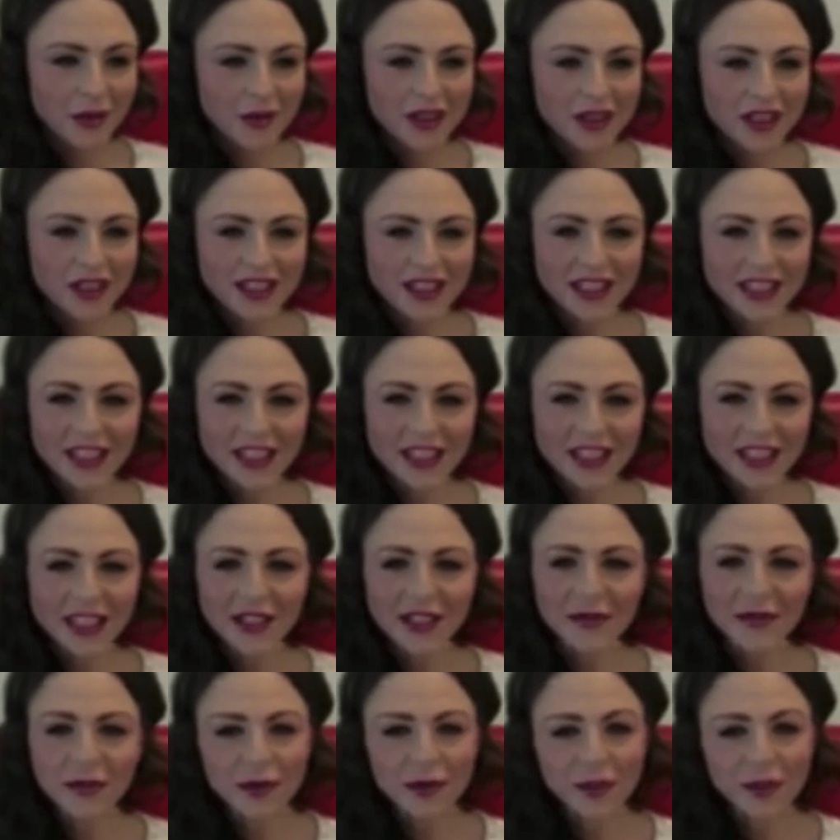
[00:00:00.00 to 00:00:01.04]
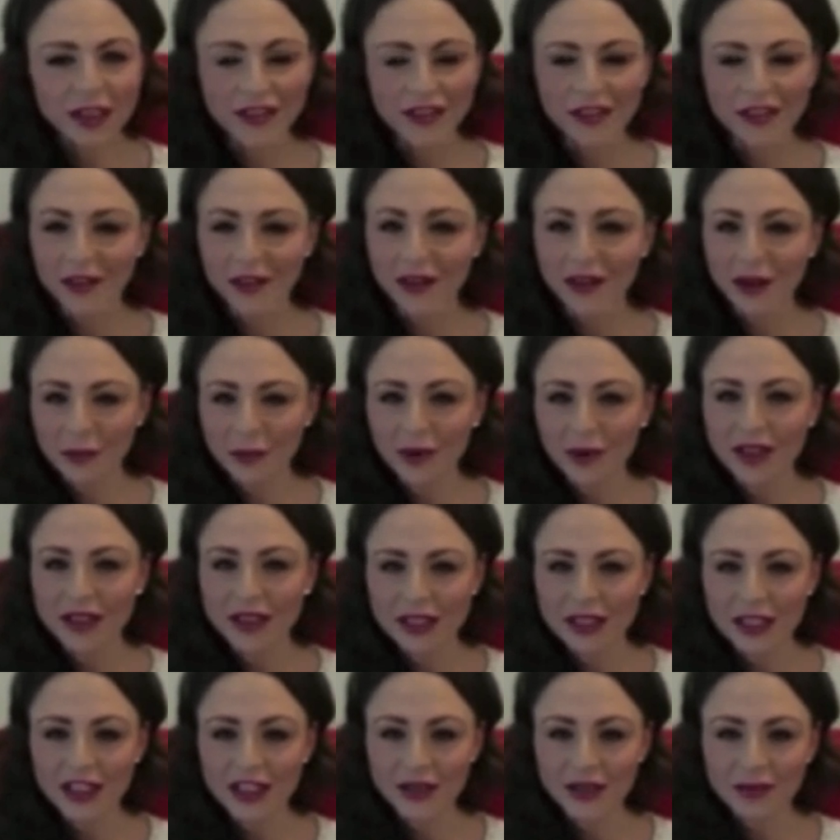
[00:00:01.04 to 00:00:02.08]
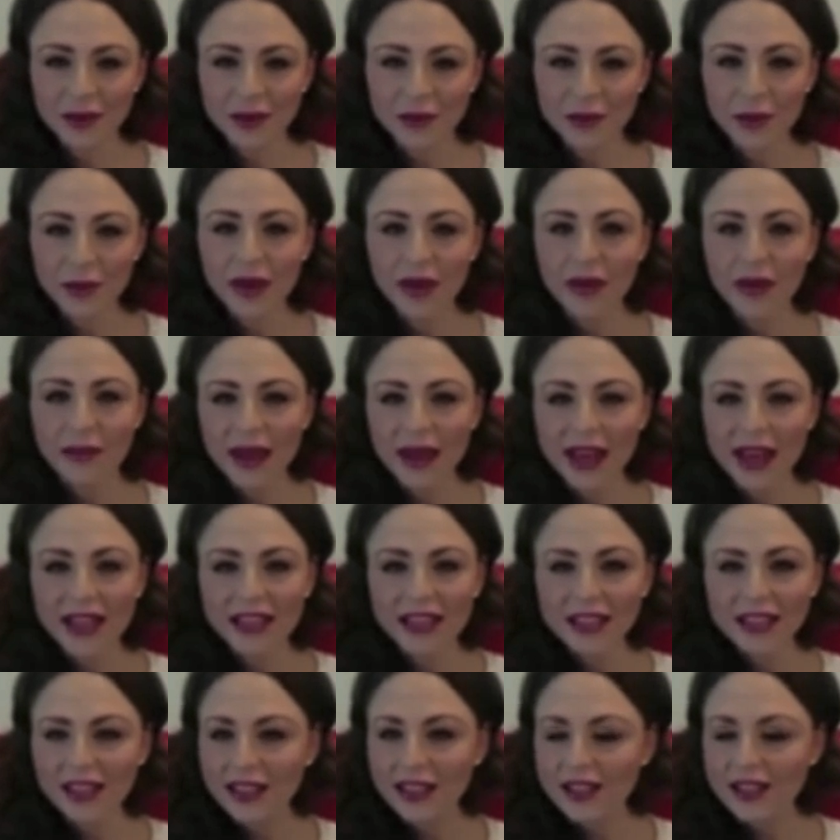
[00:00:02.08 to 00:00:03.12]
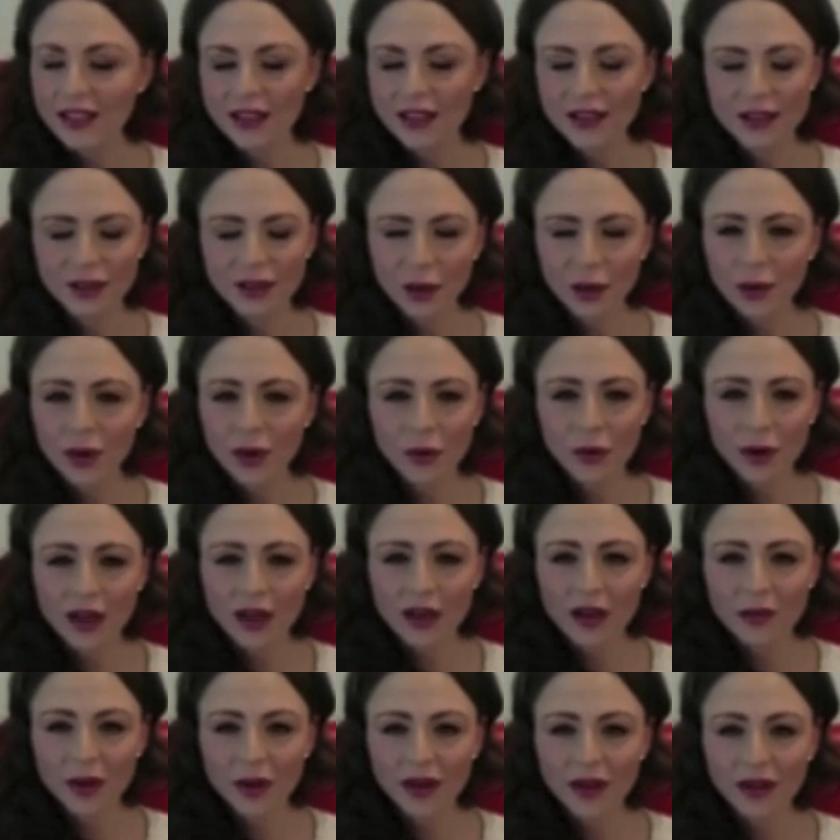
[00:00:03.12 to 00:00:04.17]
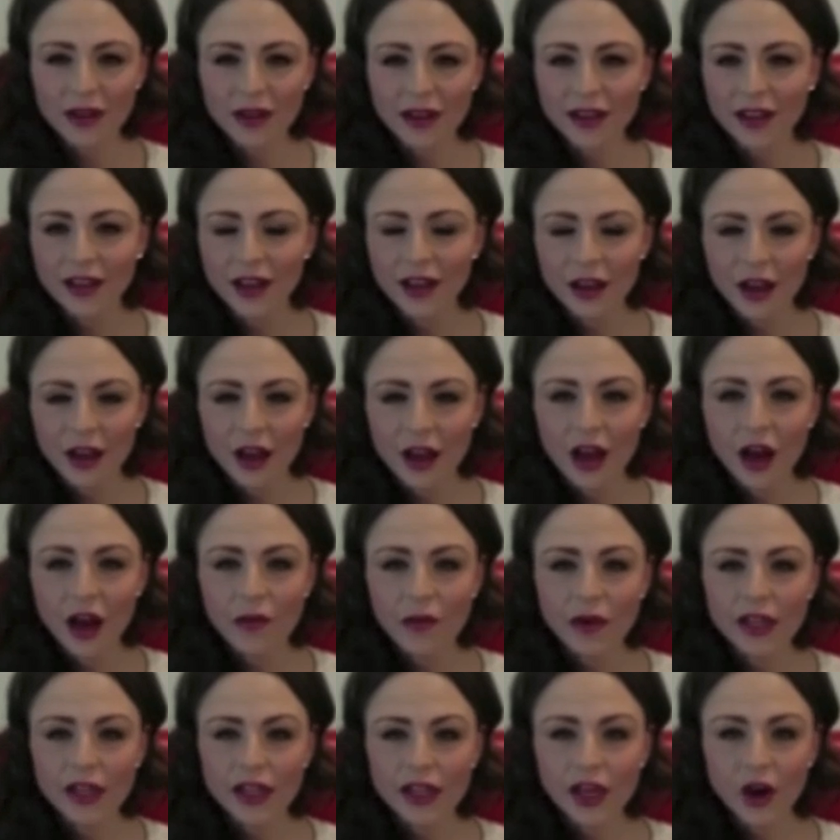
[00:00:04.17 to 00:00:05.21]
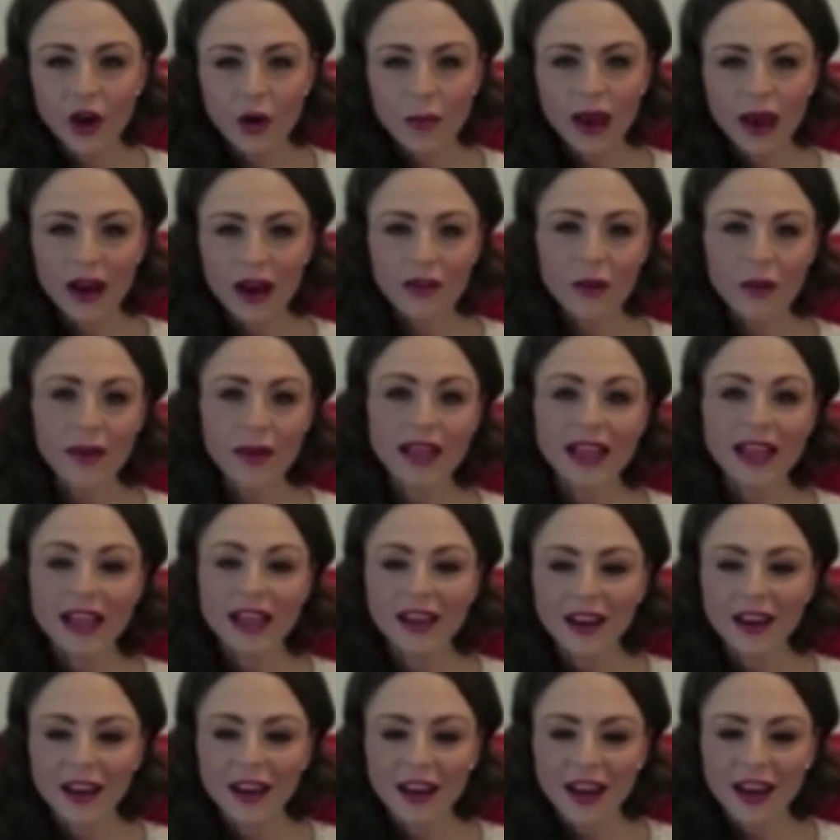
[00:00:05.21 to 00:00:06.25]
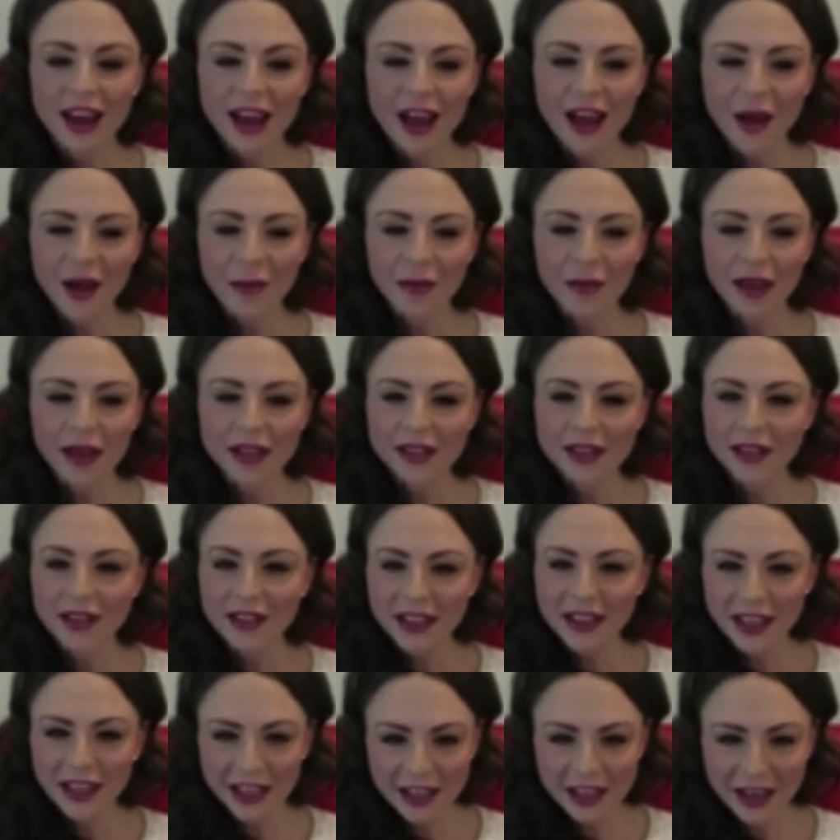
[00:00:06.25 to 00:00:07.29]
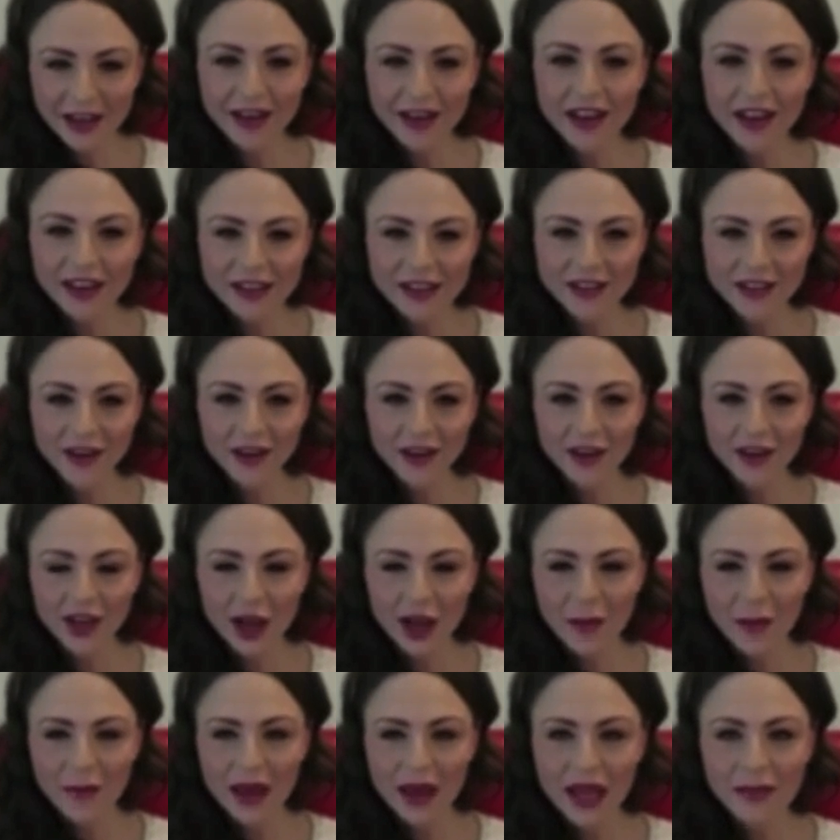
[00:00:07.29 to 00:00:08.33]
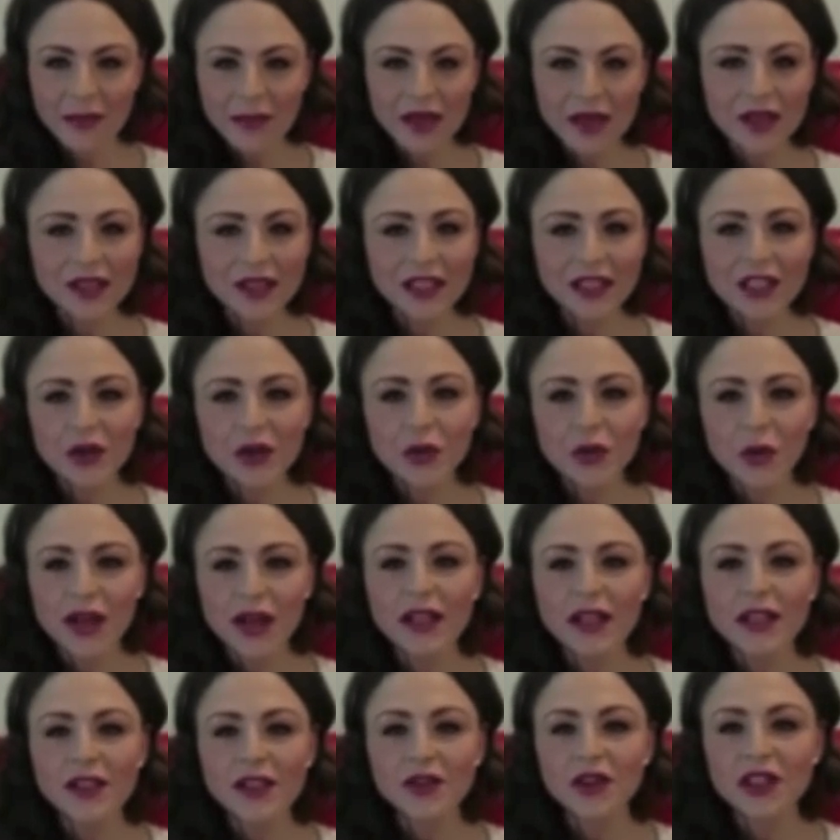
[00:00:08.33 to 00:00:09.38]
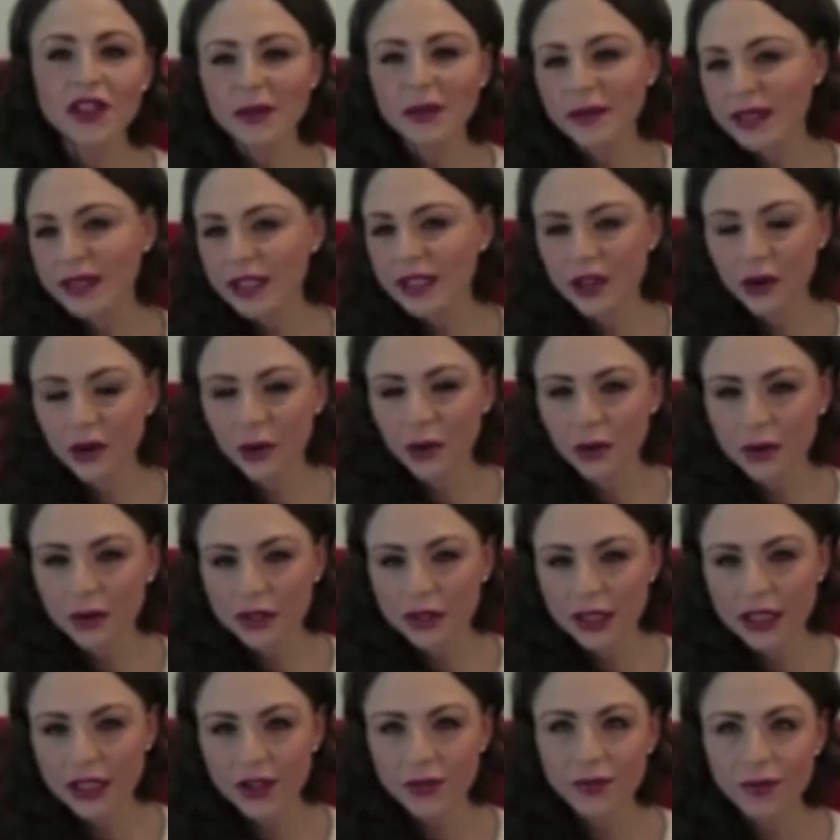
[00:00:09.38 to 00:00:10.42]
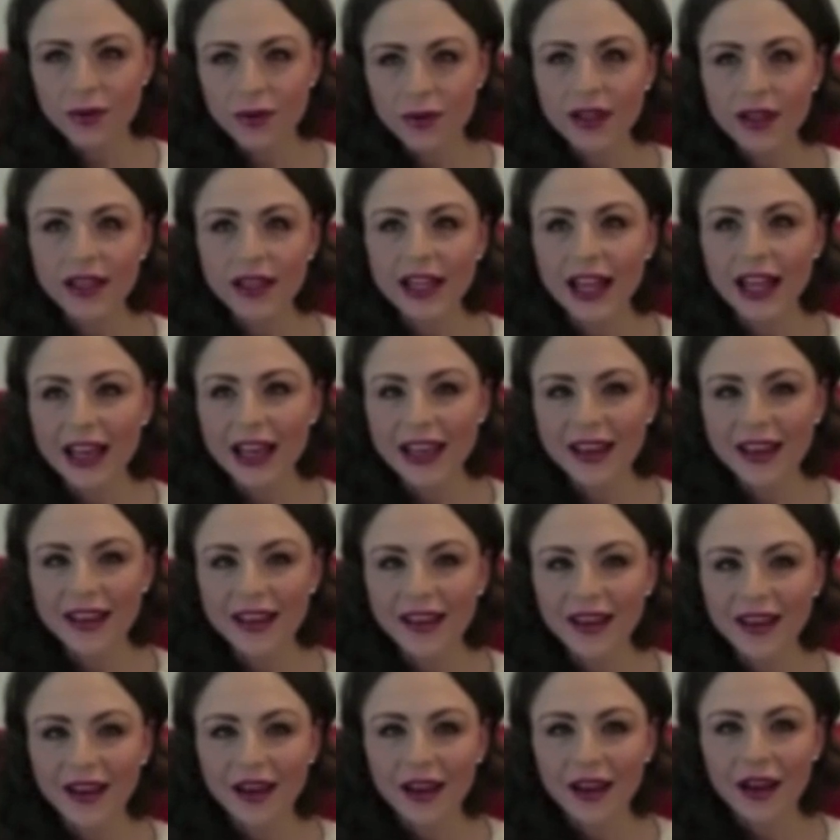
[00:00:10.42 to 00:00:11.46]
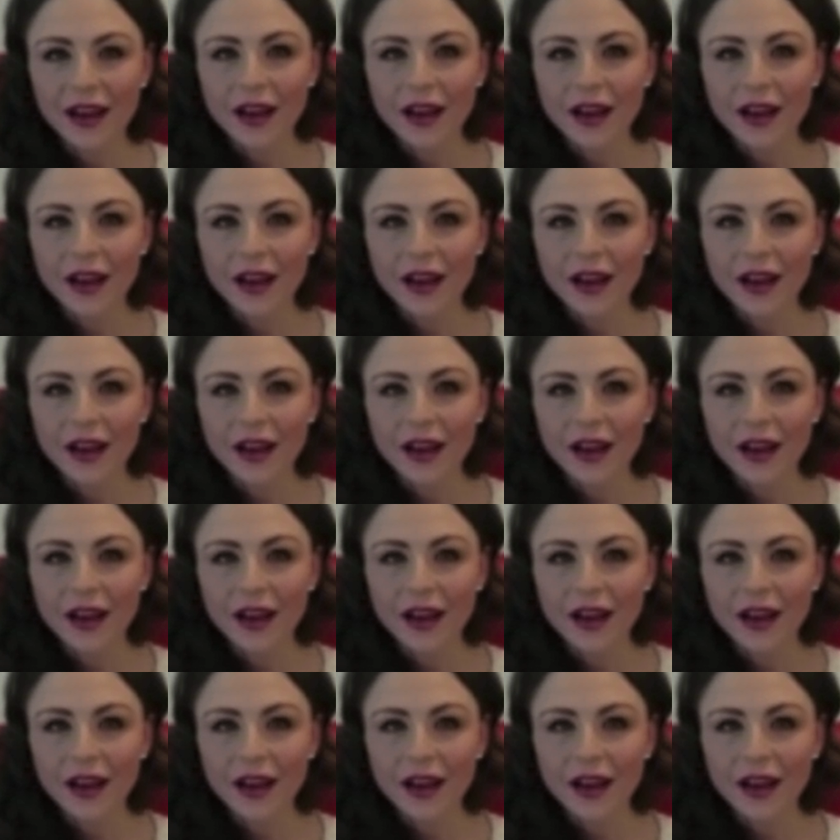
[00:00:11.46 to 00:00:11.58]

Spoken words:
I want to see this movie, I want to see this movie be made. It's so incredible. And I really hope everybody gets on the Kickstarter campaign because it's quite a story to be told. It's really like